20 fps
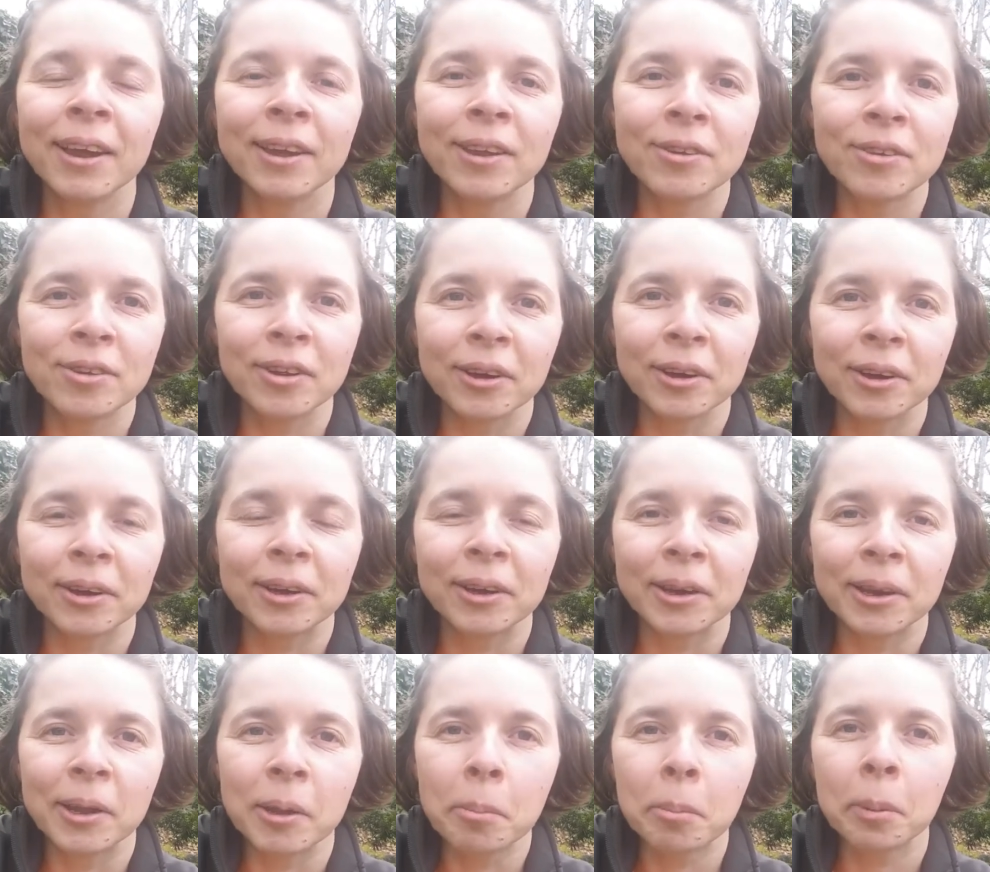is a
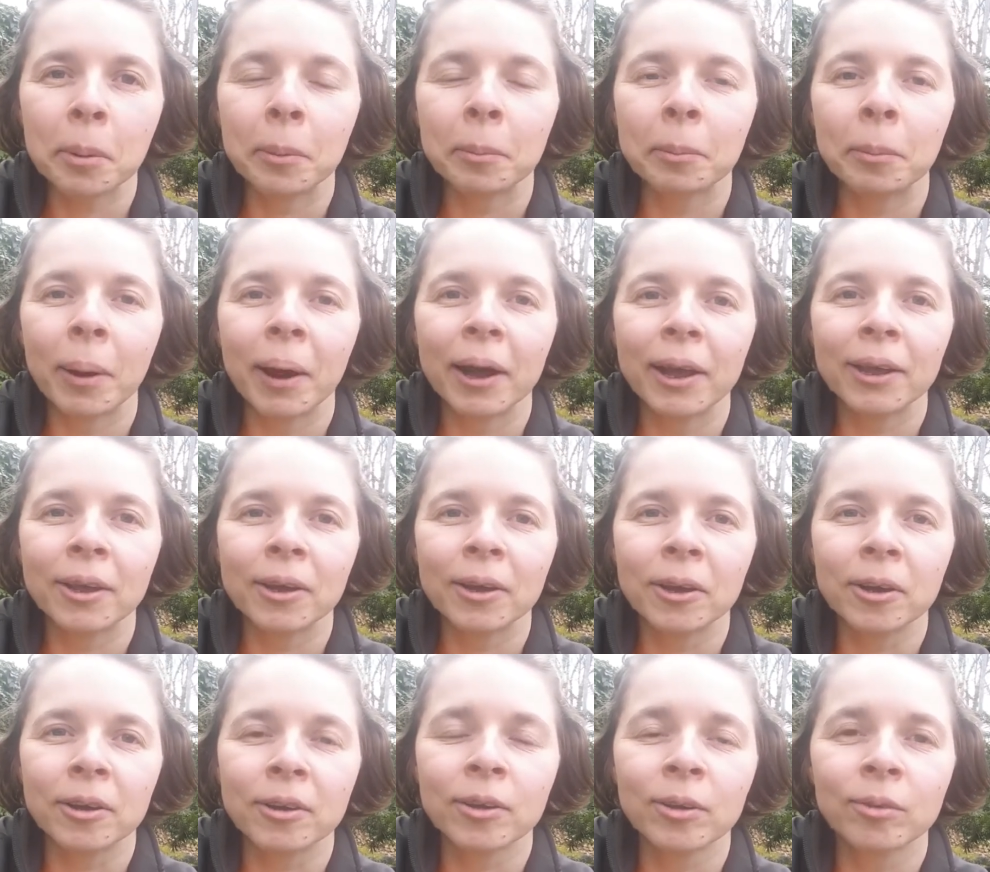clip
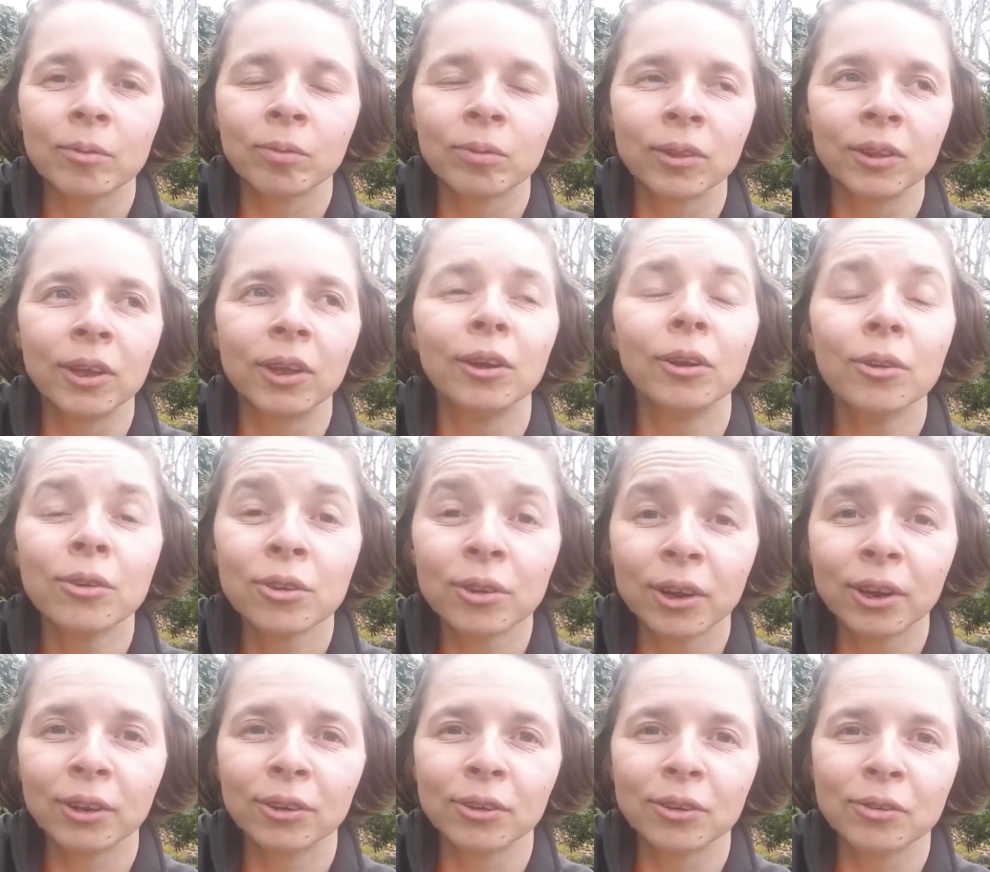the
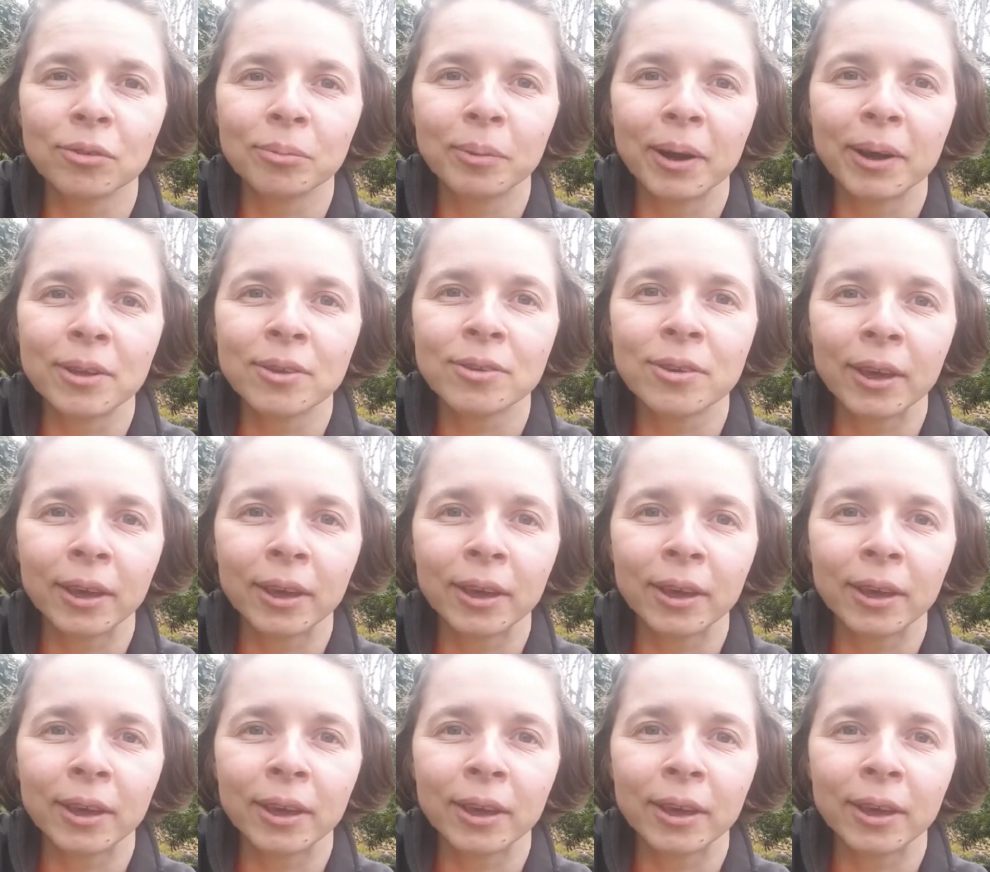illustrator of my